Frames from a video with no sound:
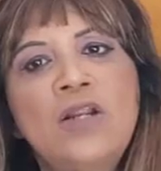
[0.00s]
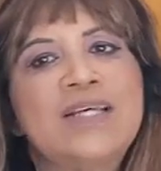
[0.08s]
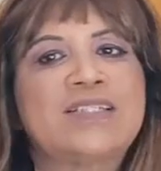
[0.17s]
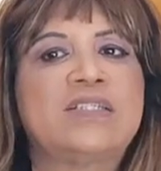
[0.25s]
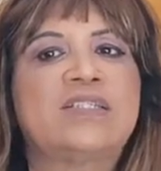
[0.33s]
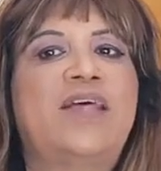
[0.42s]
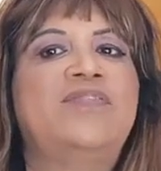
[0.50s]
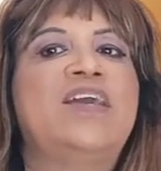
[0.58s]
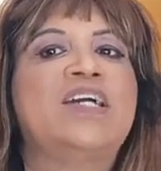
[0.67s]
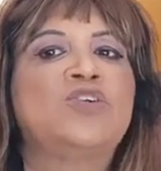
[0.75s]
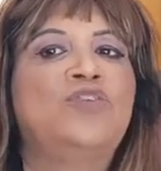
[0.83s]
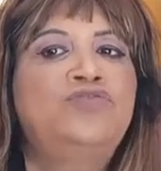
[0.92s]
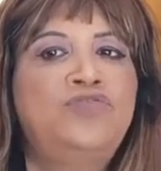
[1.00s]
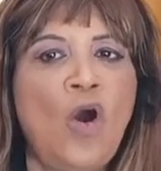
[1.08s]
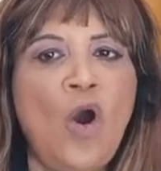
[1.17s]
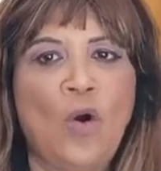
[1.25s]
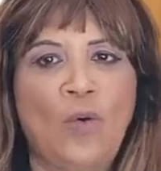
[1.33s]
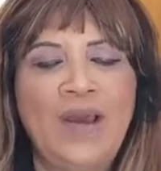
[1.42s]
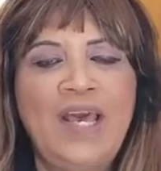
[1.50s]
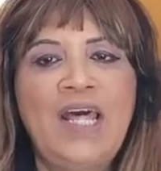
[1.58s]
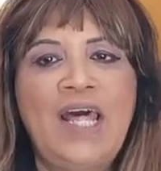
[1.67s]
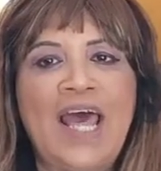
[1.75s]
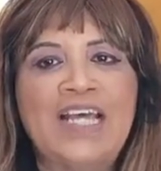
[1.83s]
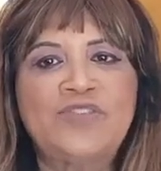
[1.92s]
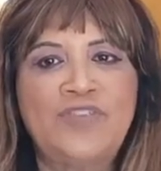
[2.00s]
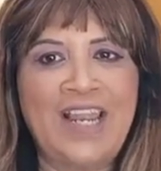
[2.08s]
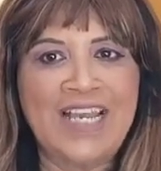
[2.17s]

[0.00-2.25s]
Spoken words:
lessons at the age of 4, as well